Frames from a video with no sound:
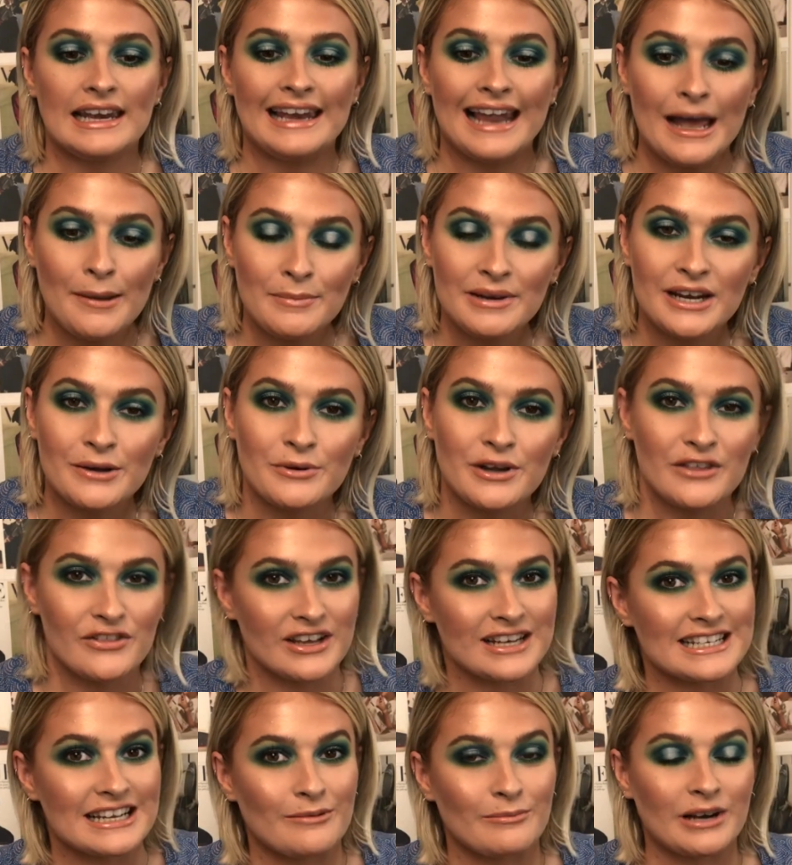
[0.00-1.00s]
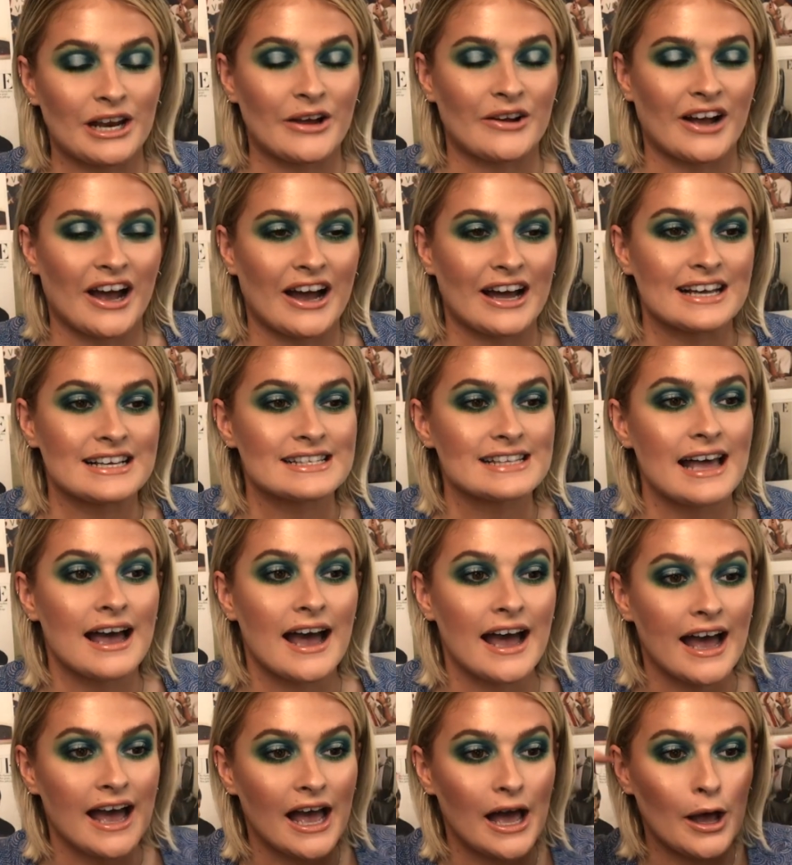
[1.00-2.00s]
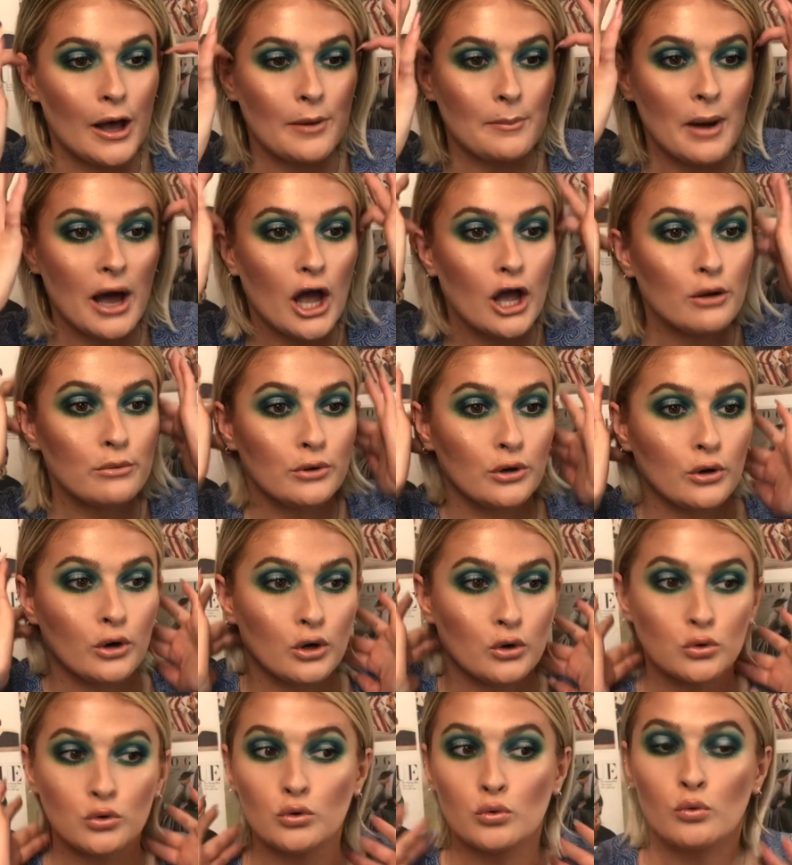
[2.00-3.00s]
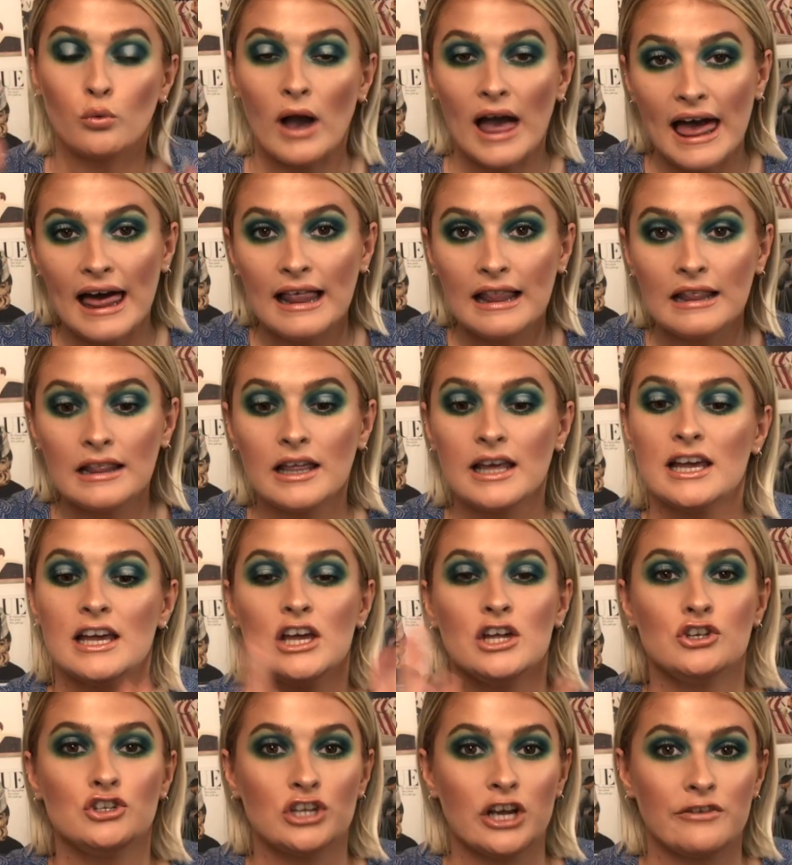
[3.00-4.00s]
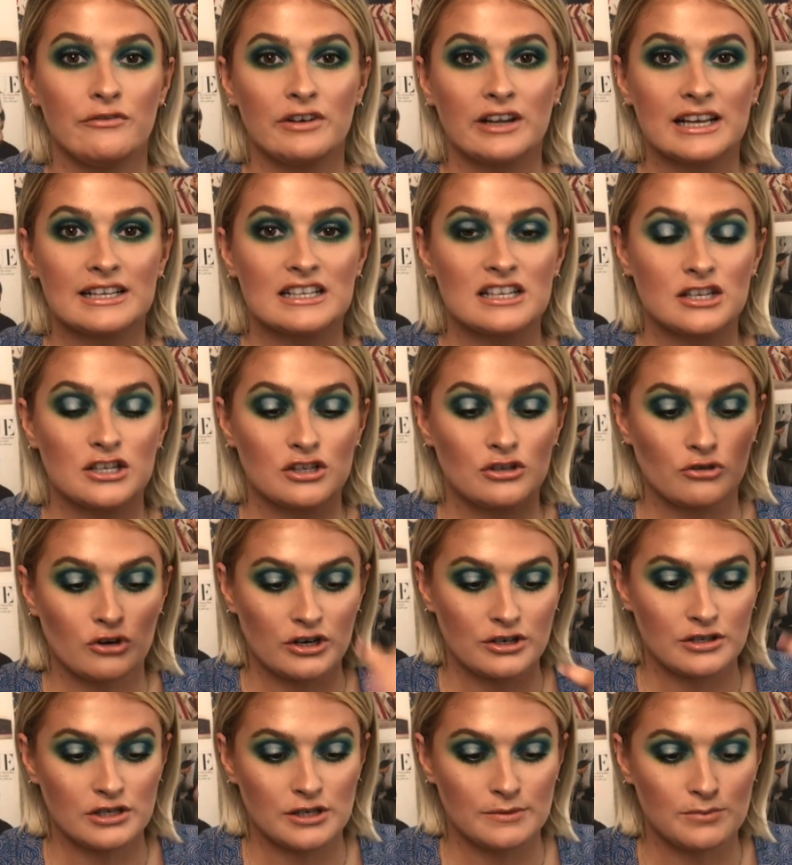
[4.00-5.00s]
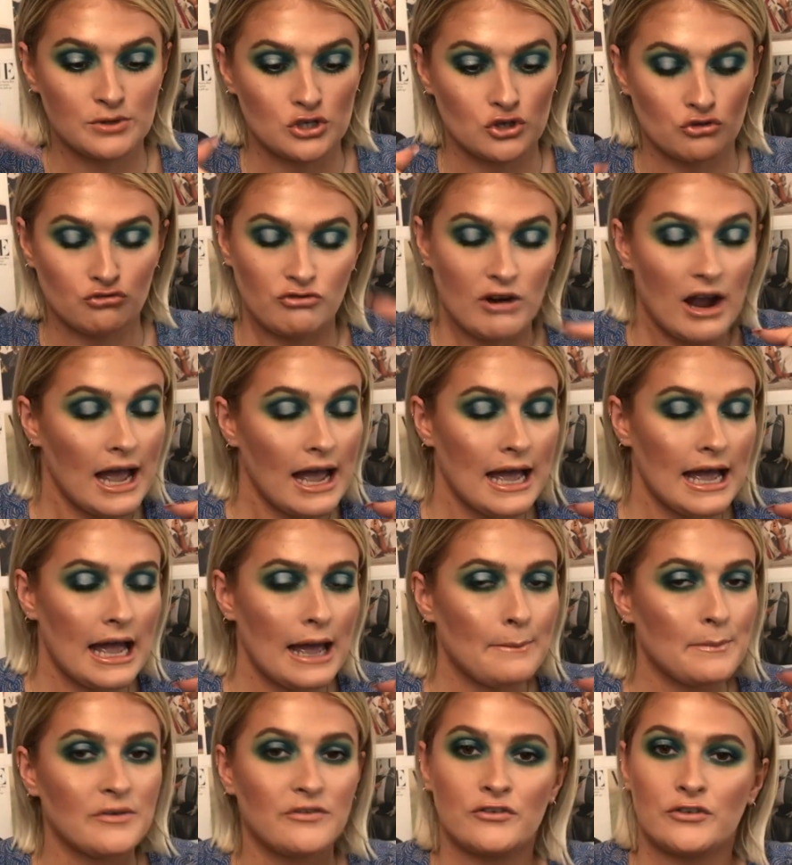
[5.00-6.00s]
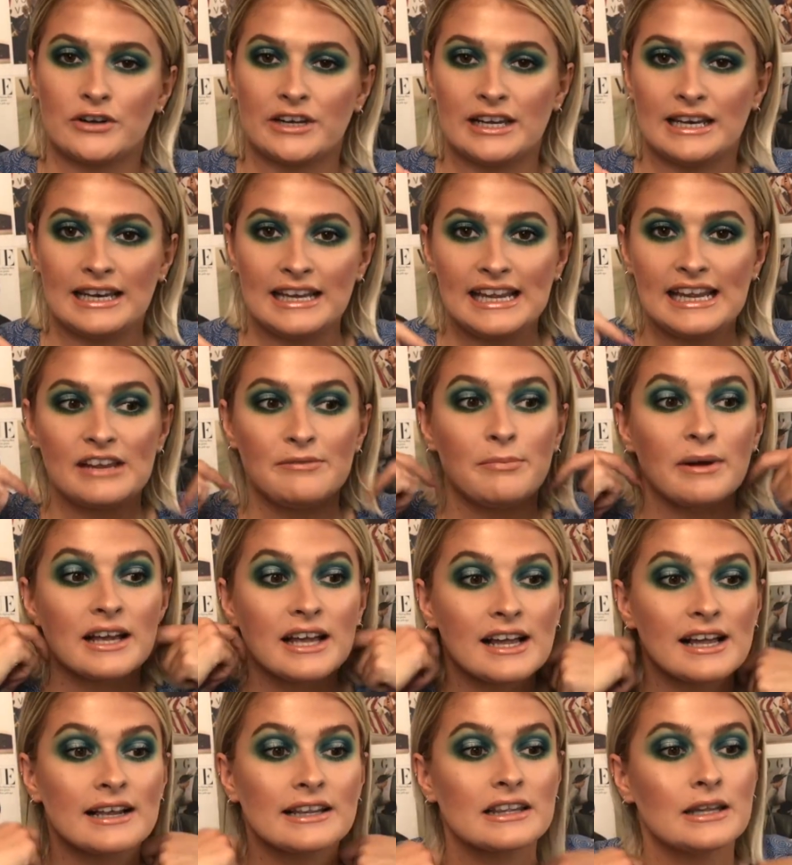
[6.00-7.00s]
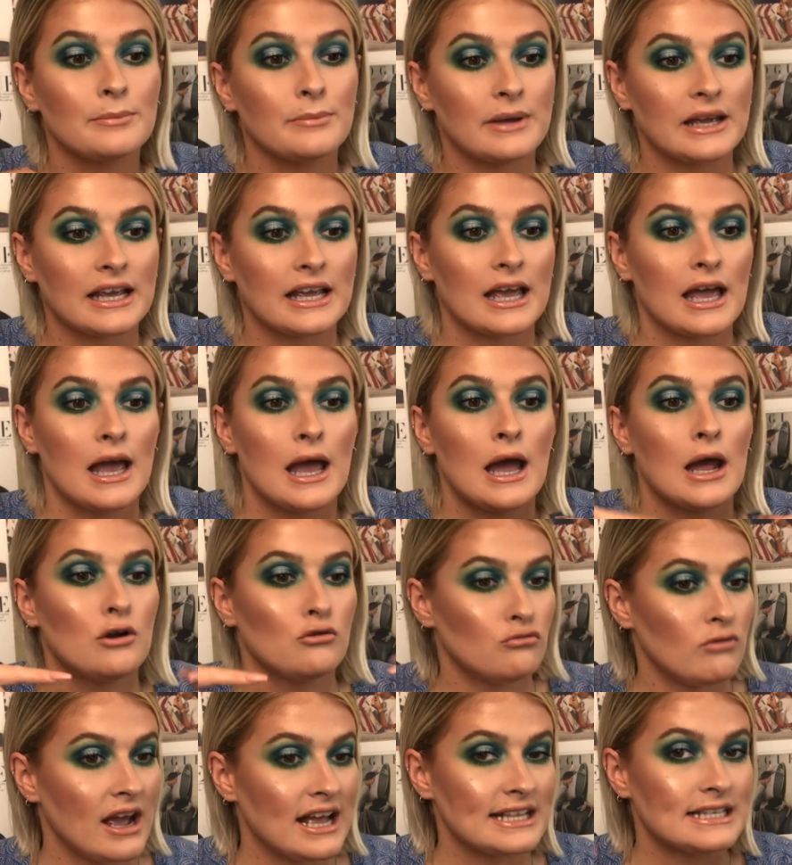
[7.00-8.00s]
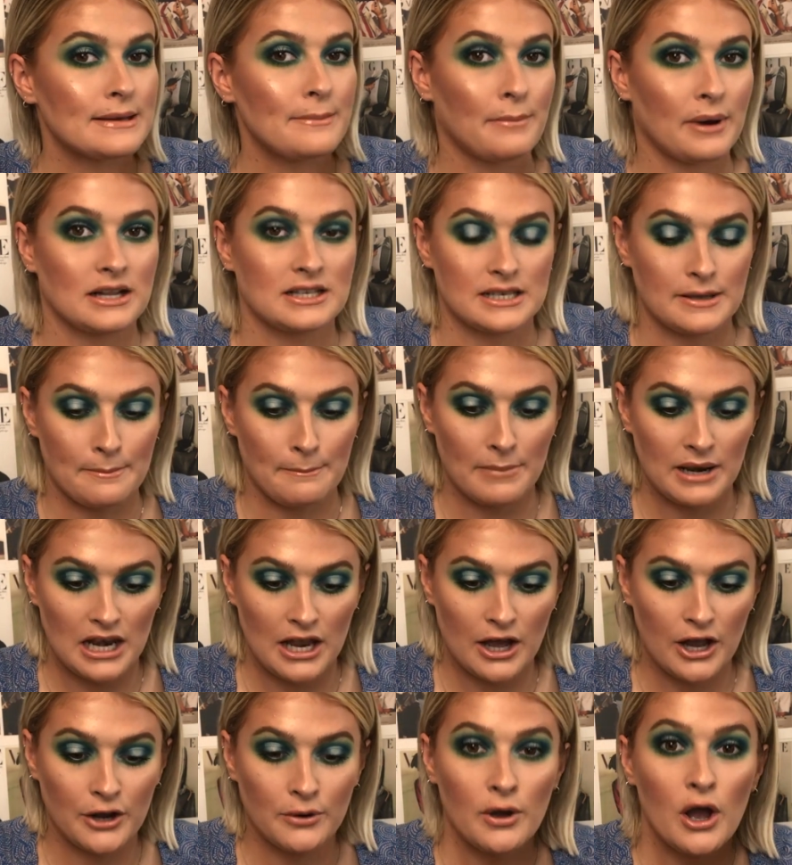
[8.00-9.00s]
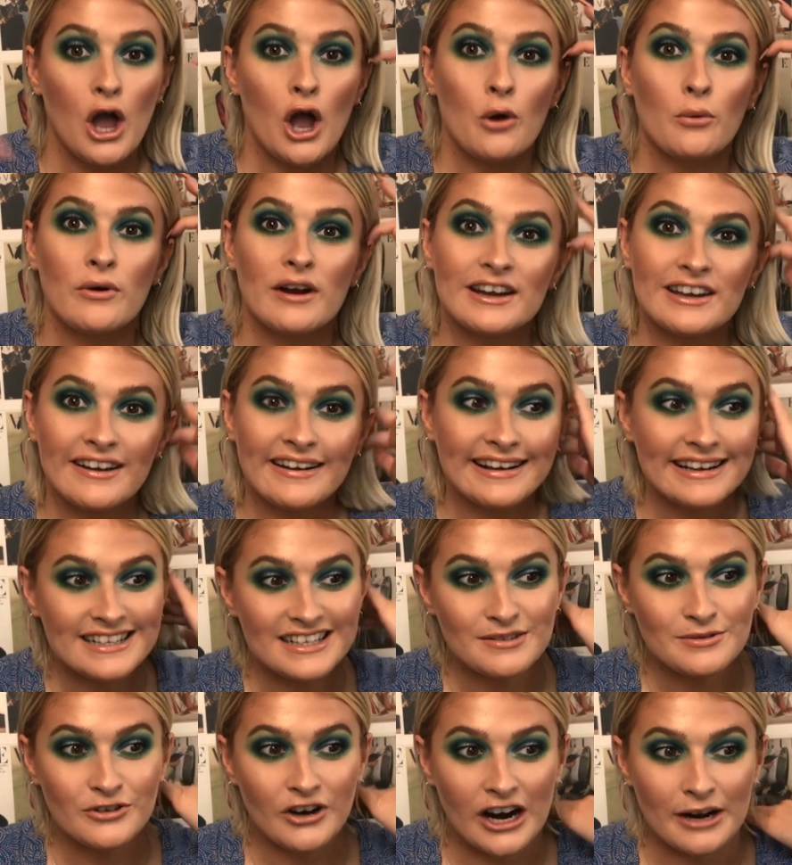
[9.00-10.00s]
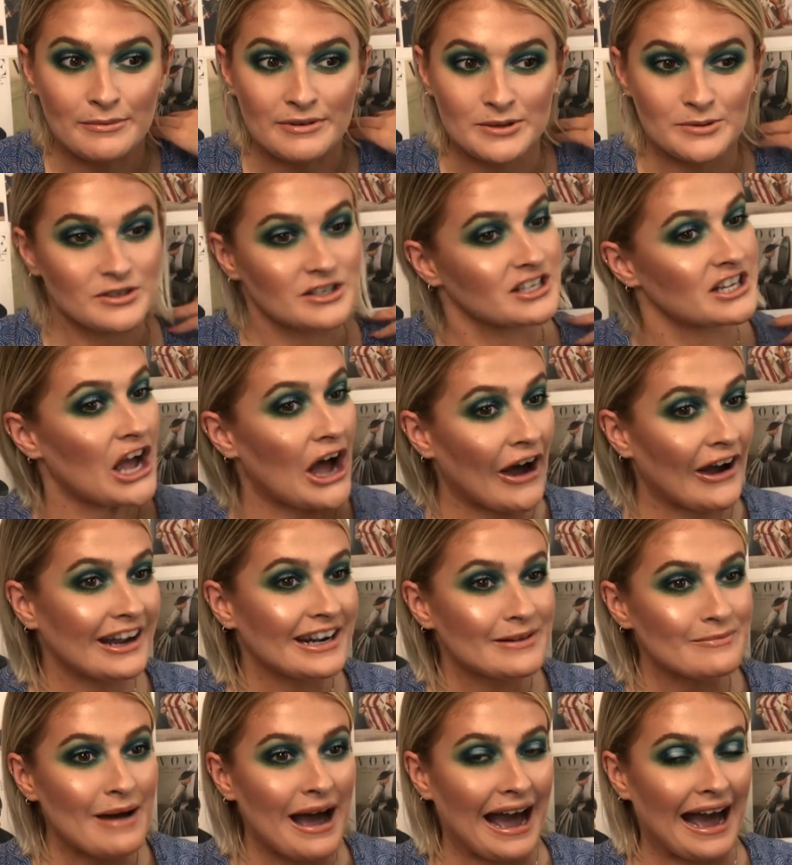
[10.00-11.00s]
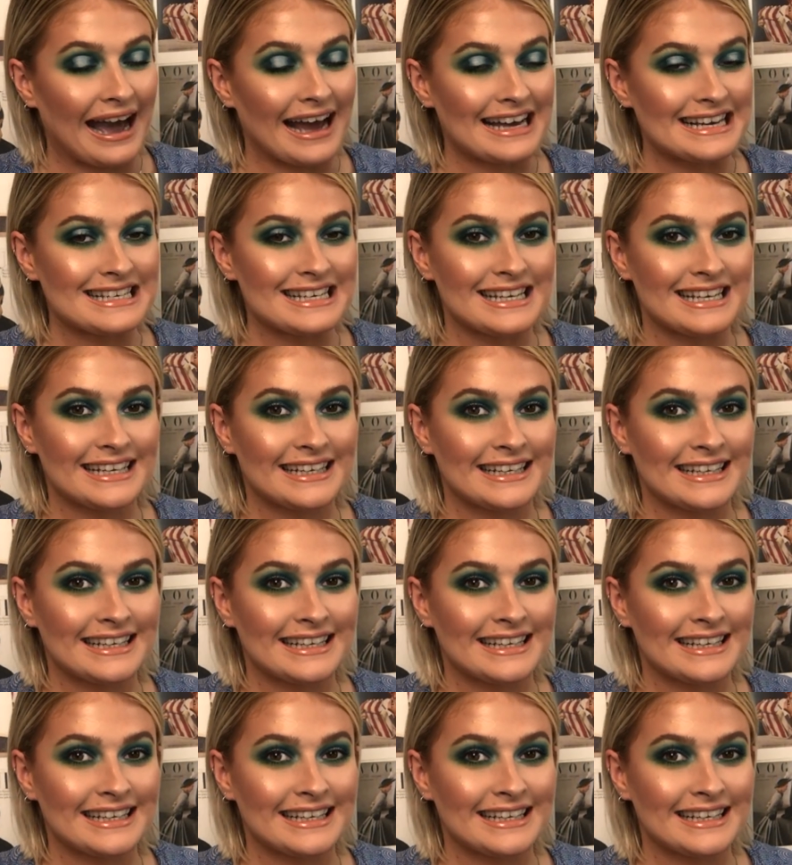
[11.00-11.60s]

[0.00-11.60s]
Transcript: let me know what you think down below guys um, i hope you are all well don't forget to subscribe before you leave by clicking the big red button below. We're at 90 subscribers, which is kind of mad.